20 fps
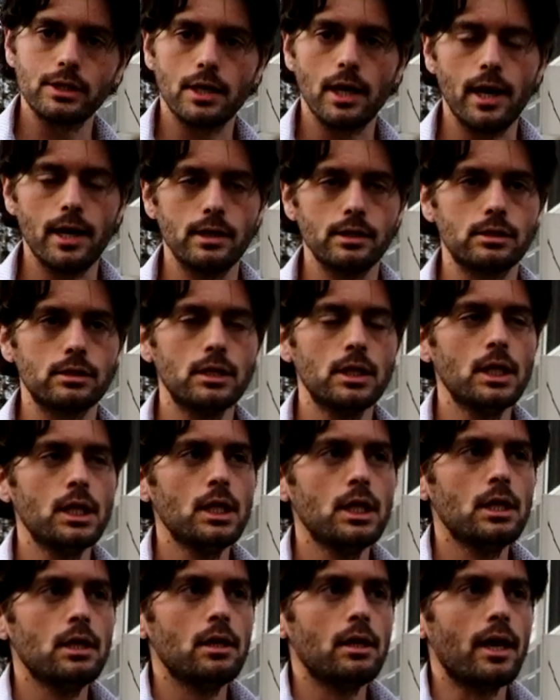guys,
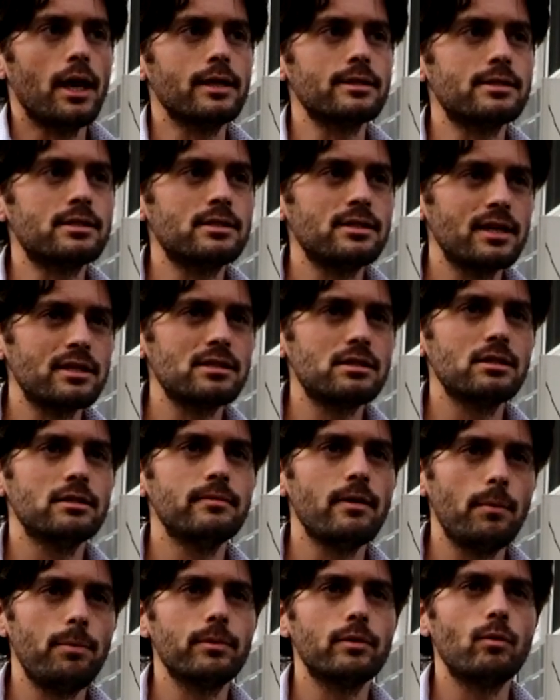and sets
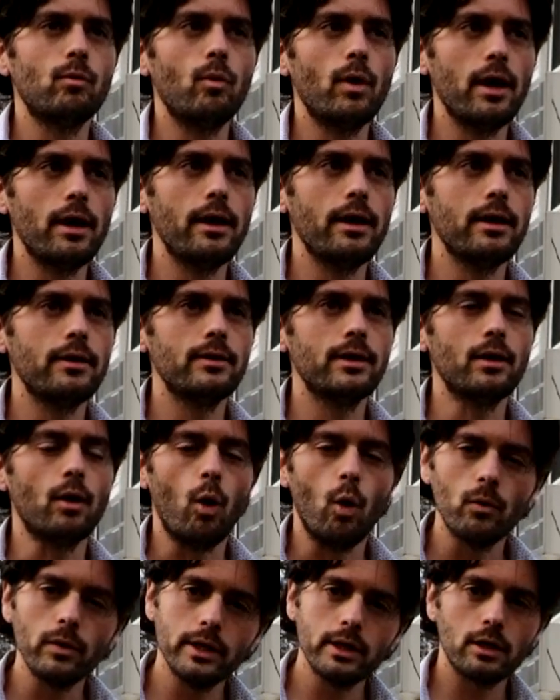them up in a way that
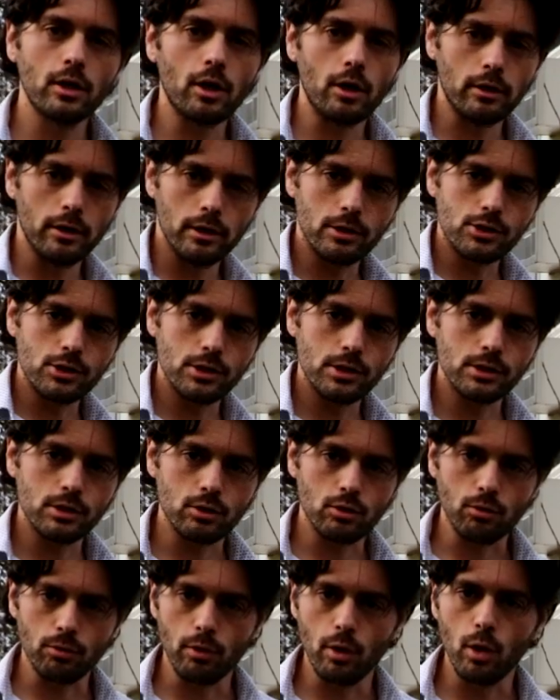only encourages
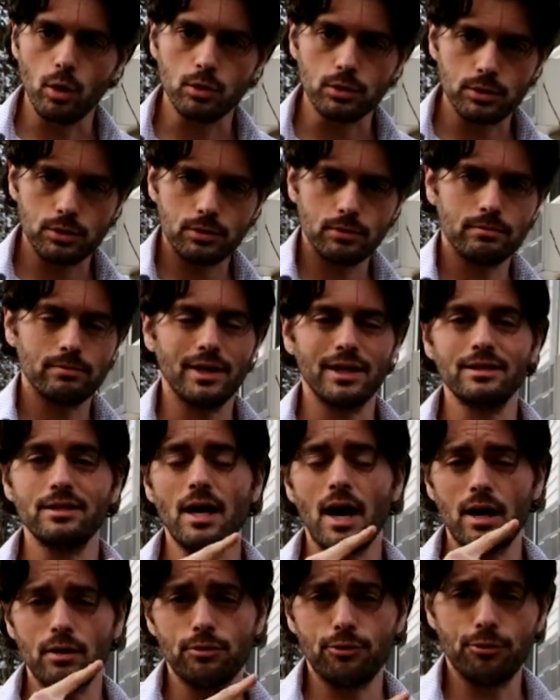growth and
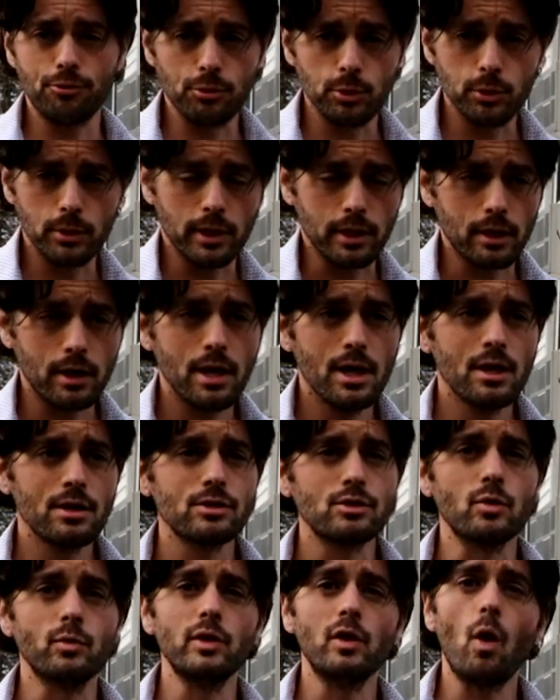not fruiting.
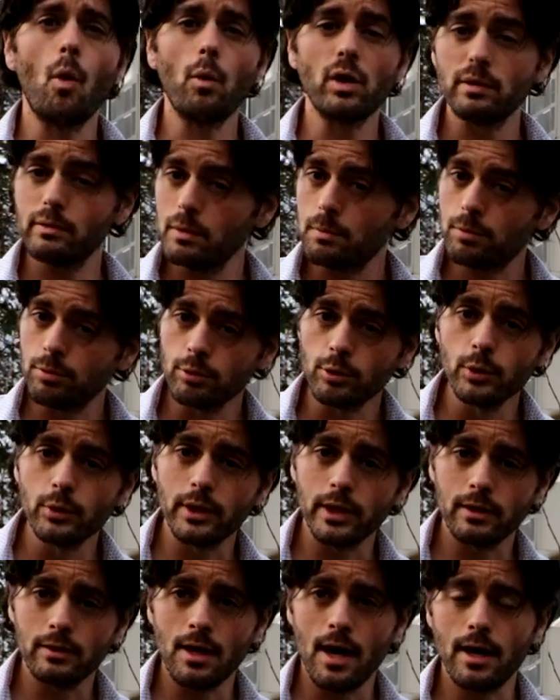So we don't wanna be
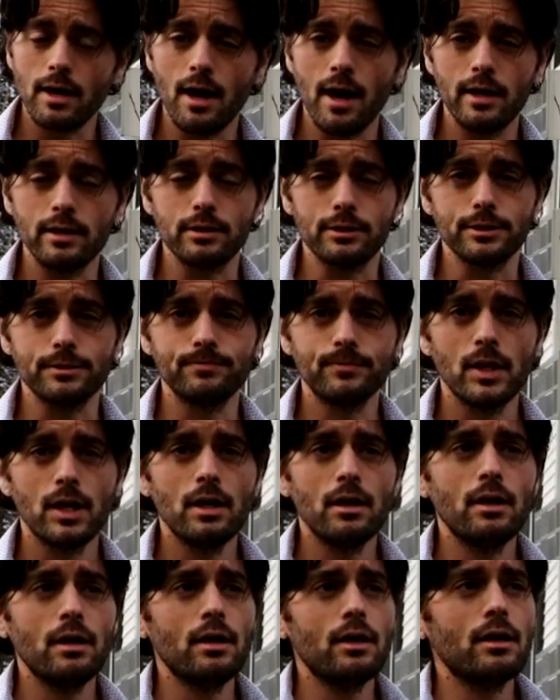pruning a lot either.
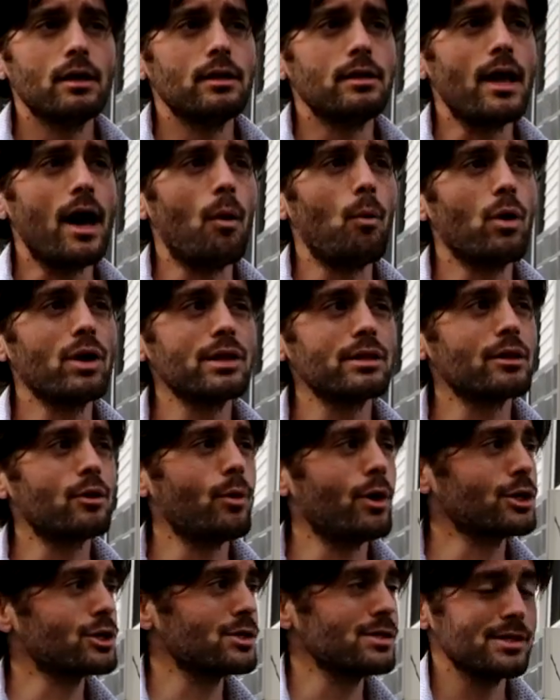Now, one of the
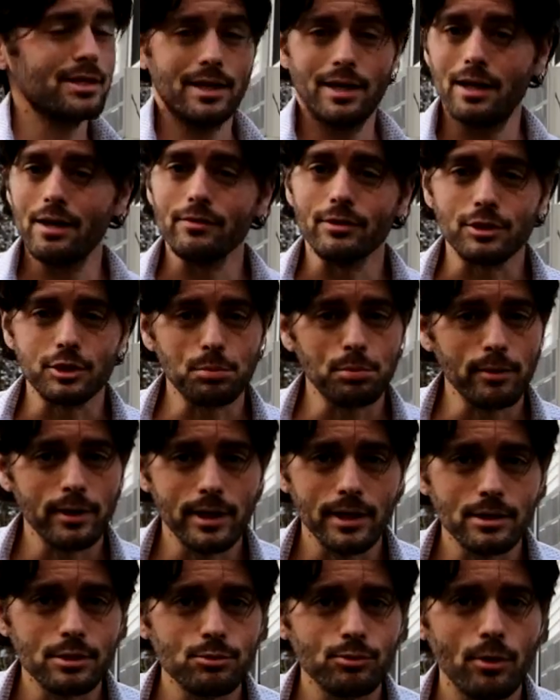questions I get every
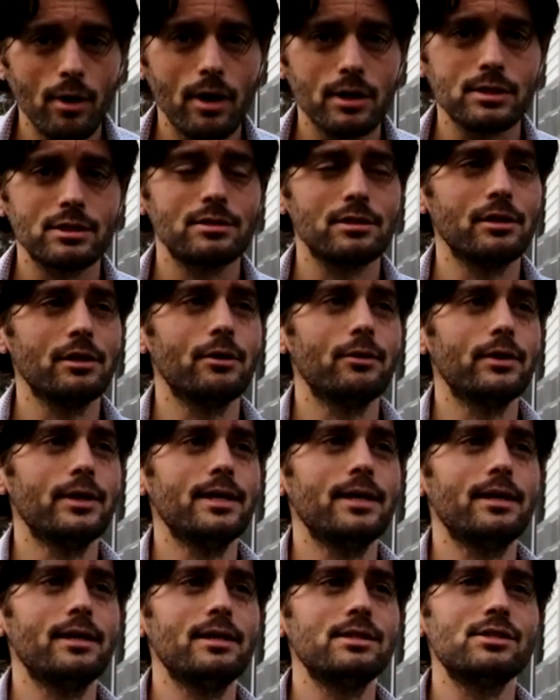spring is, Ross, you know,
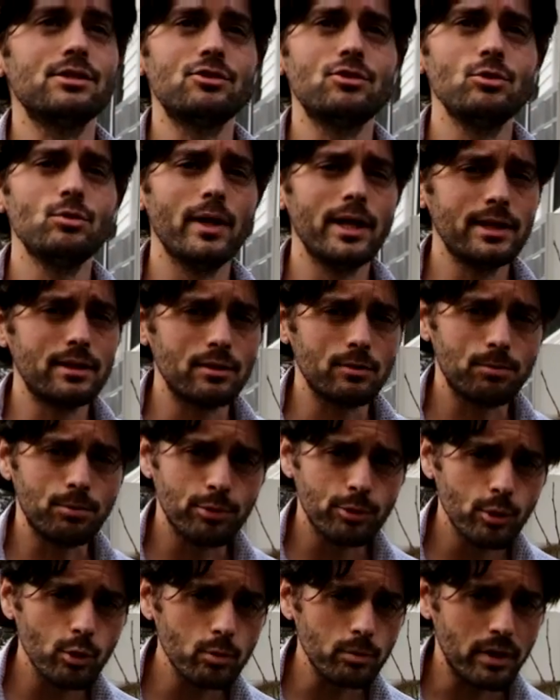is it too late to
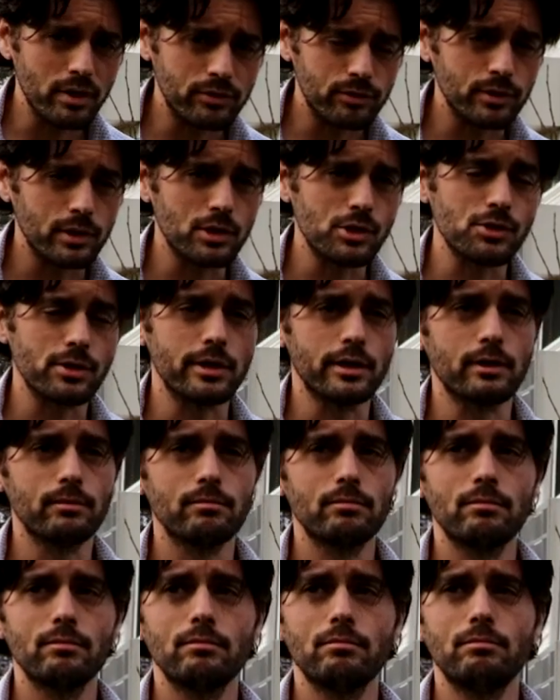prune my fig tree?
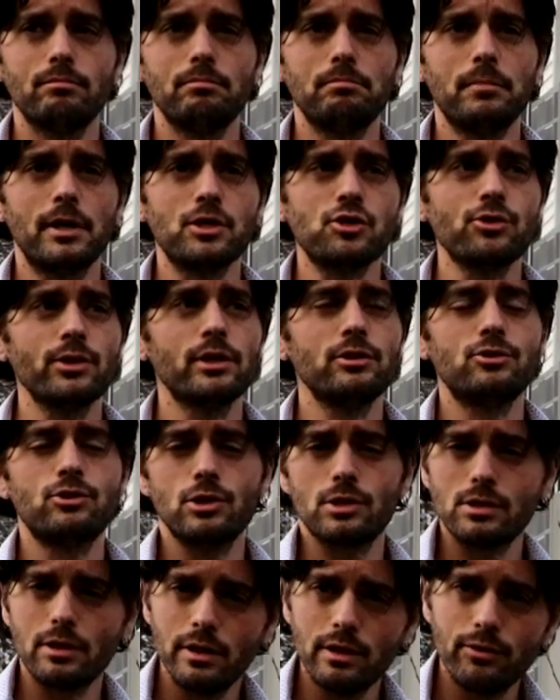My tree is
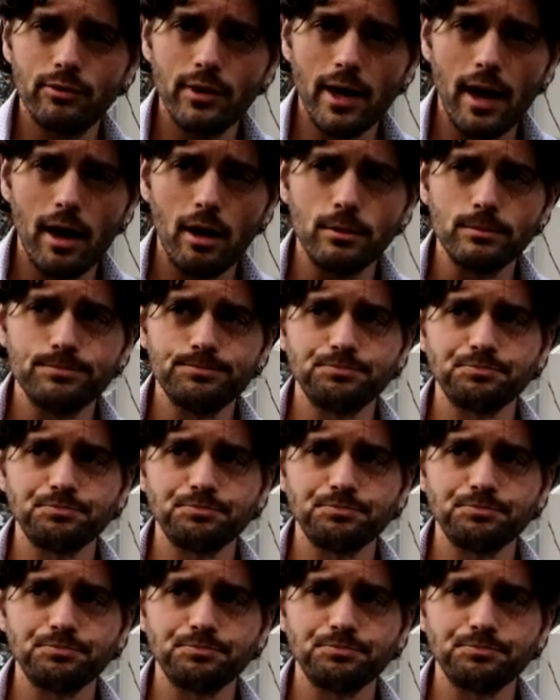just leafed out.